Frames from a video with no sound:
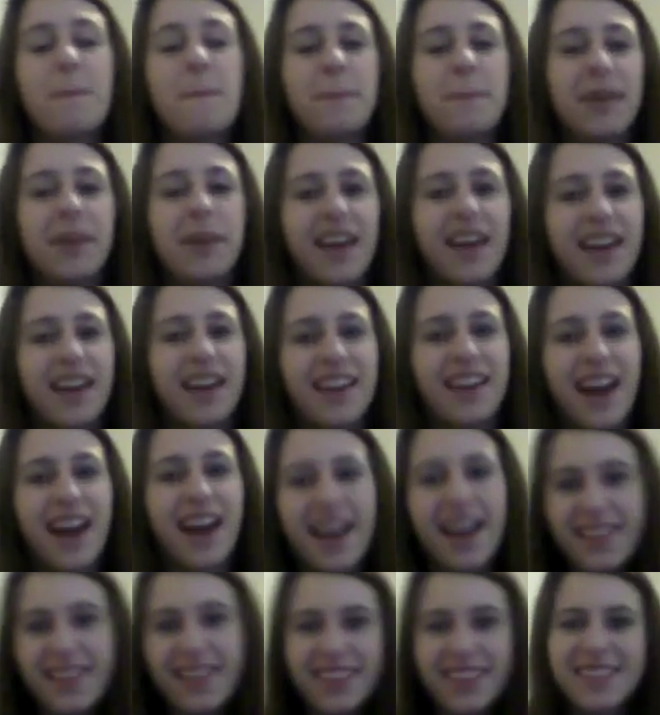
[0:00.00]
But
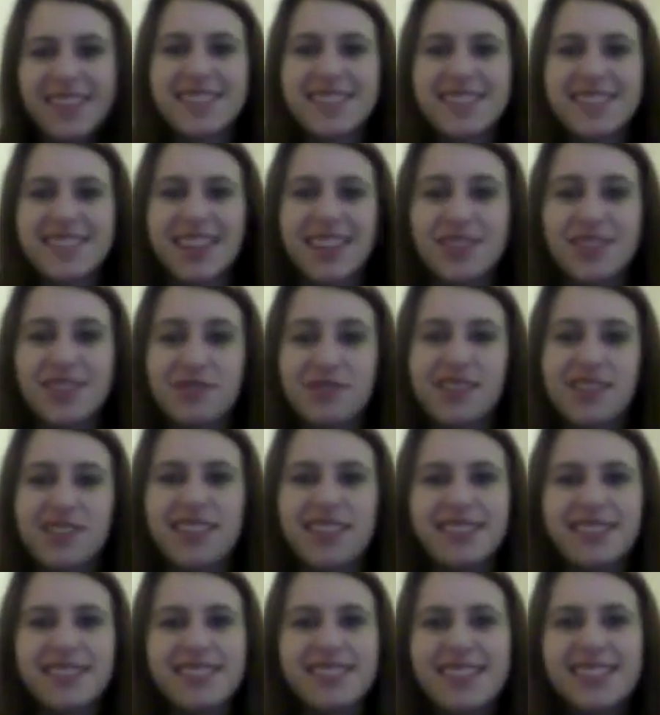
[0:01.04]
I think saying the
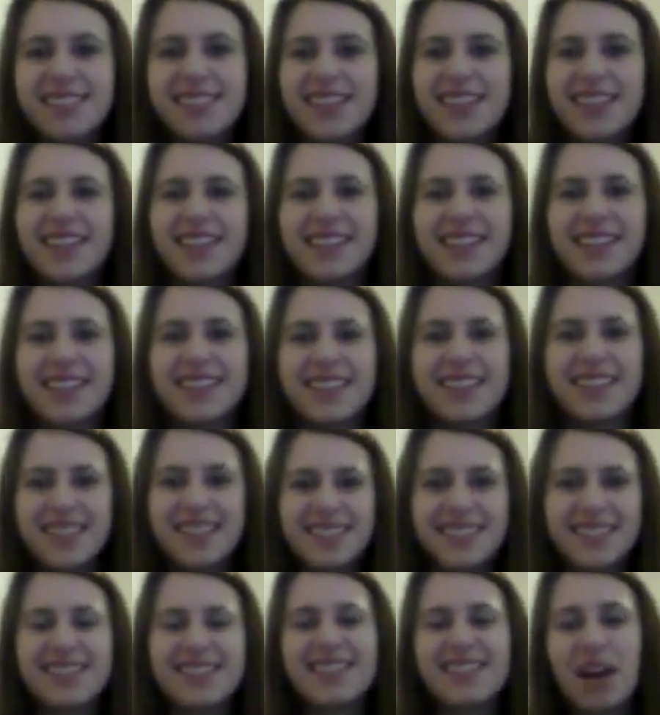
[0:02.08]
words
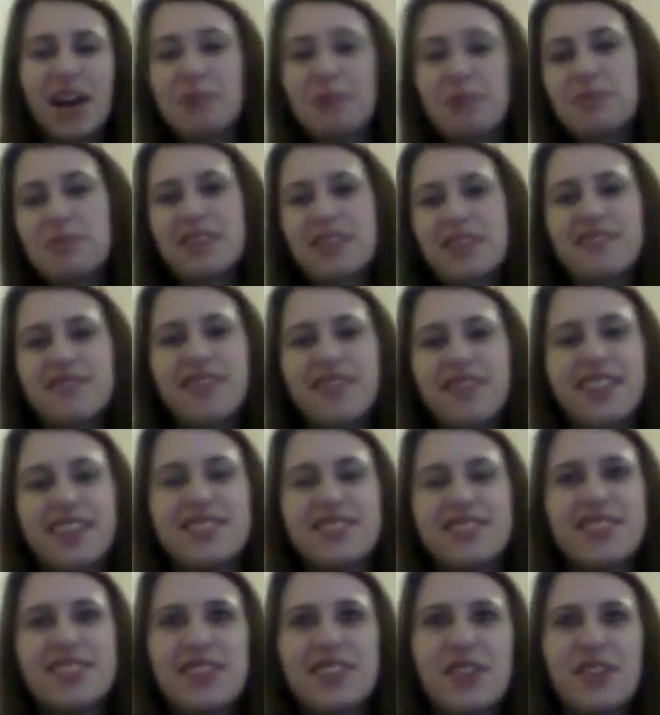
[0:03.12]
can sound pretty
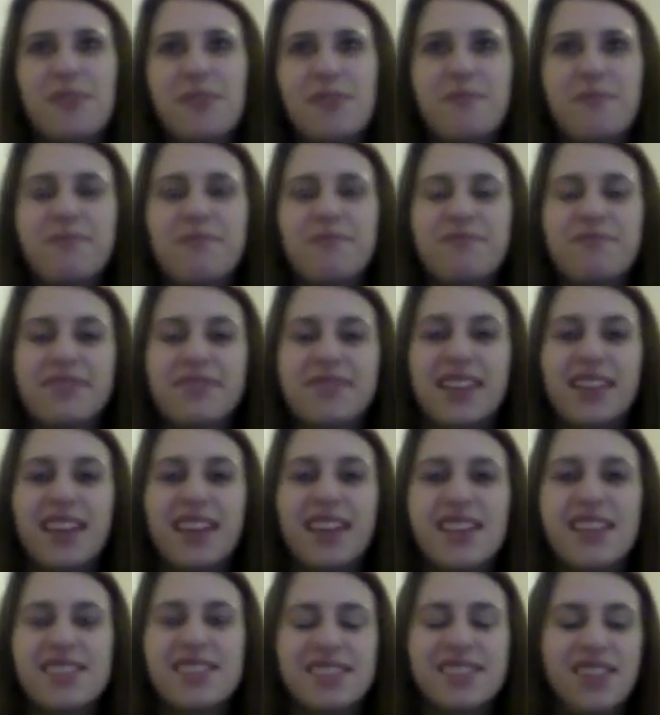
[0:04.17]
fun too.
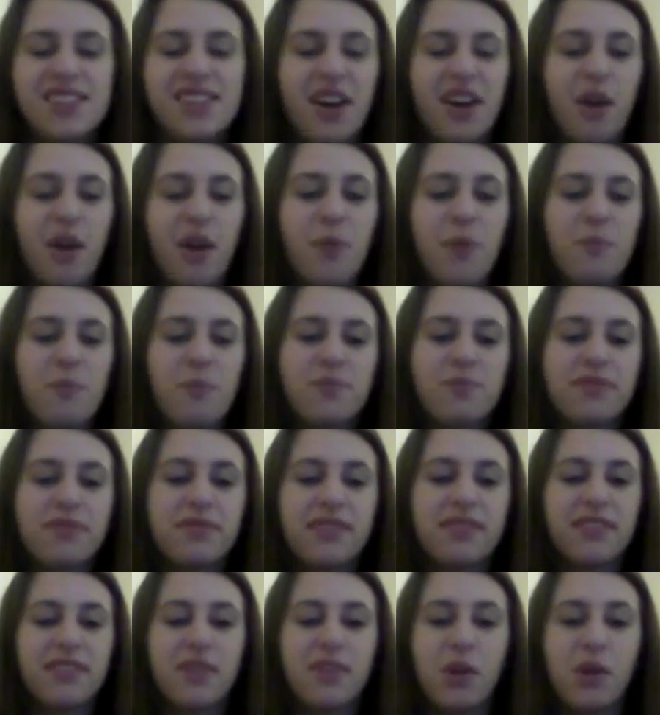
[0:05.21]
So,
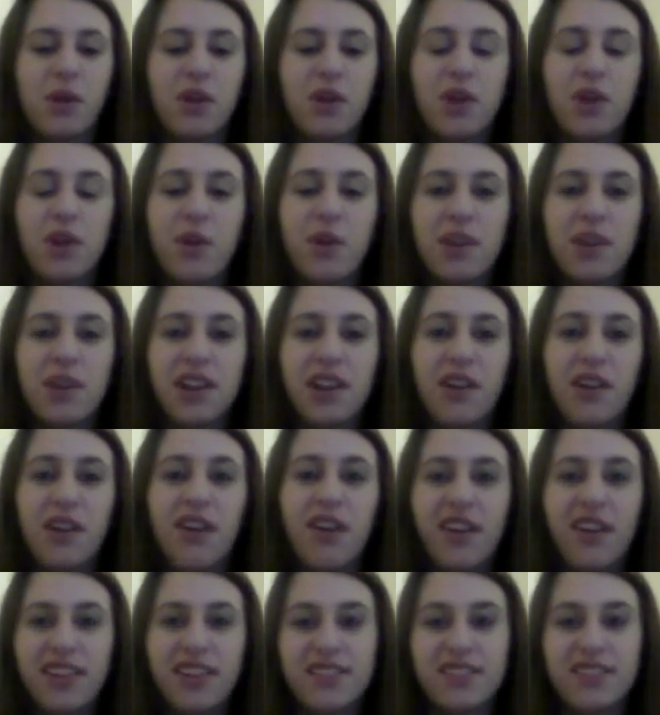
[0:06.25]
knowing
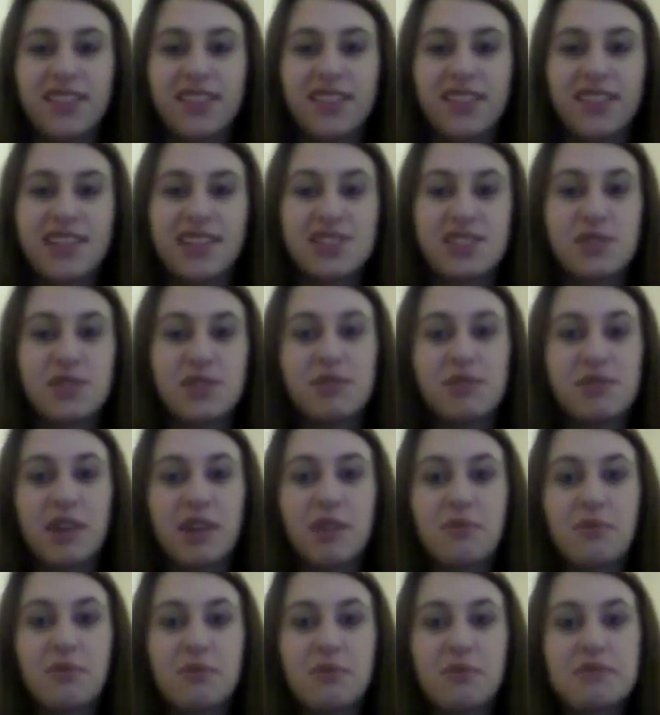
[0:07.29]
all of these, you
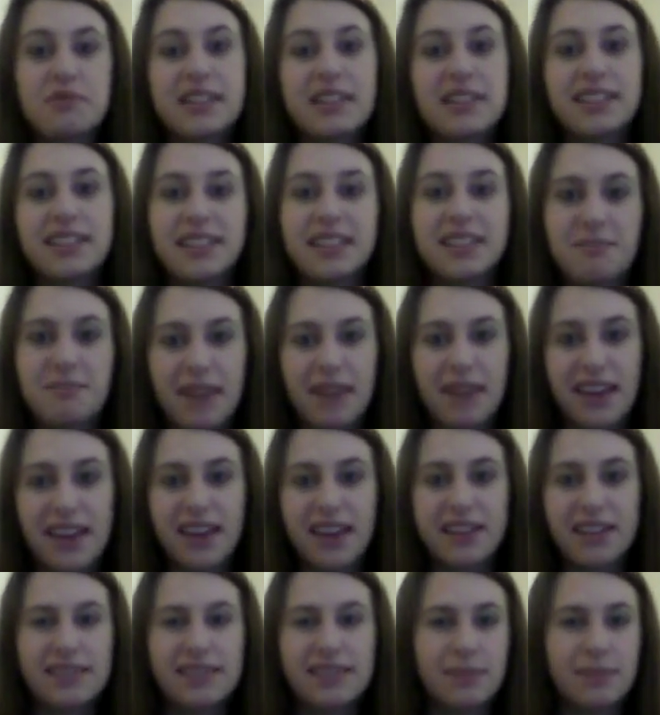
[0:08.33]
can really
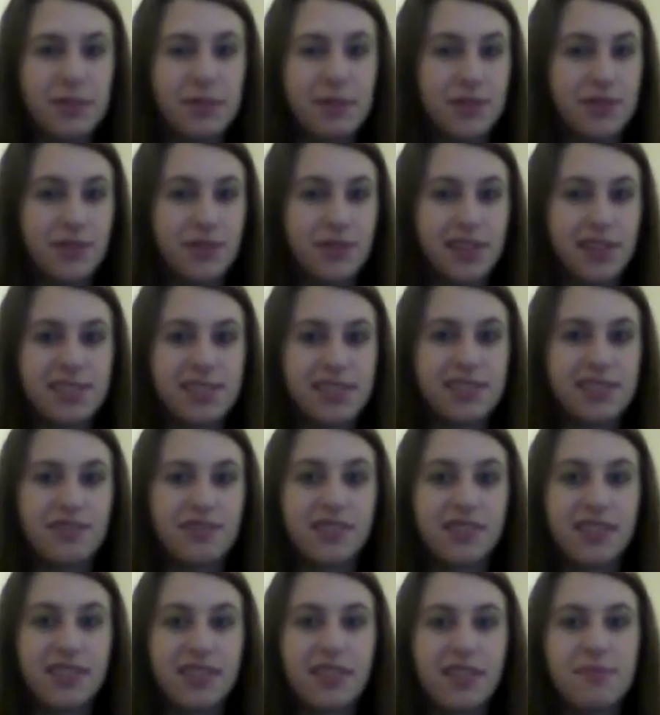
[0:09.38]
make some interesting
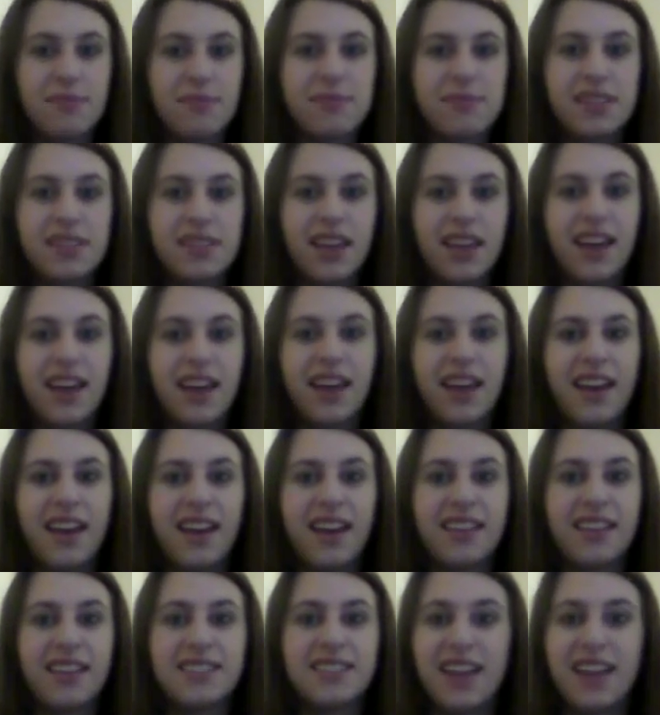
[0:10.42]
rhythms
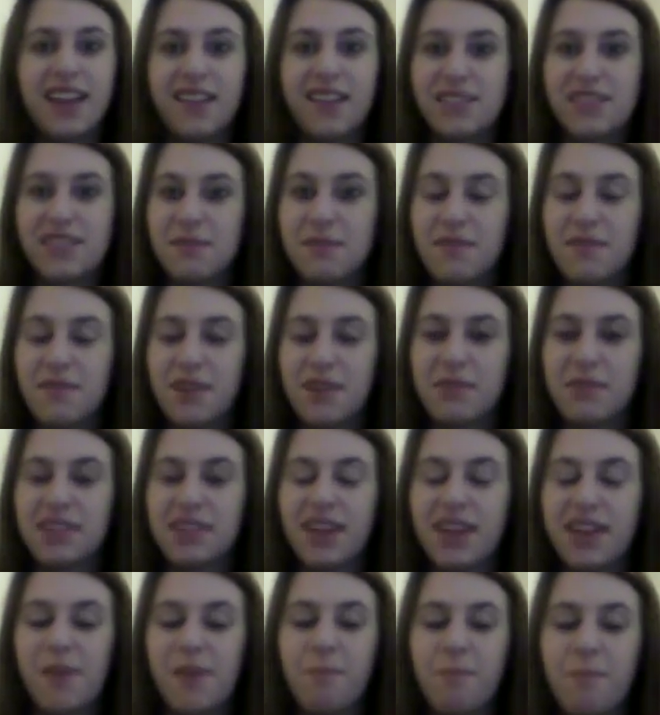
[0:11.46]
and have some fun with
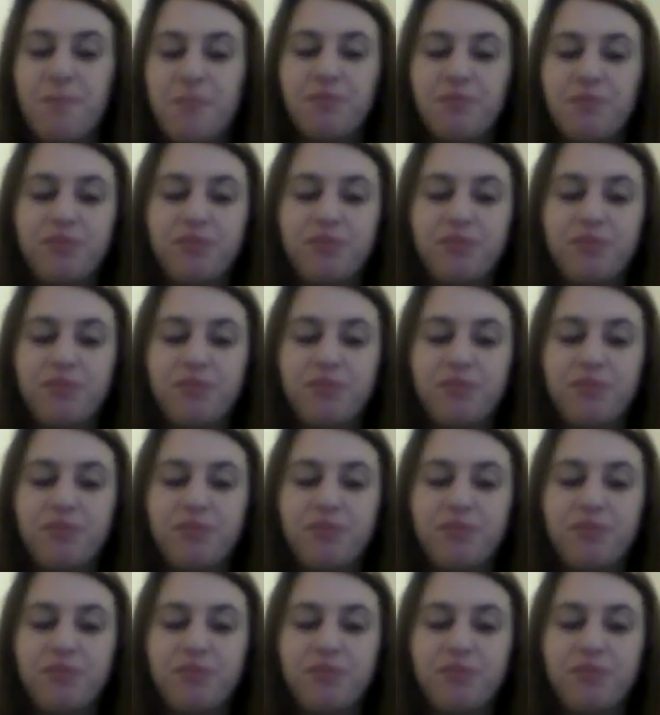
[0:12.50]
them.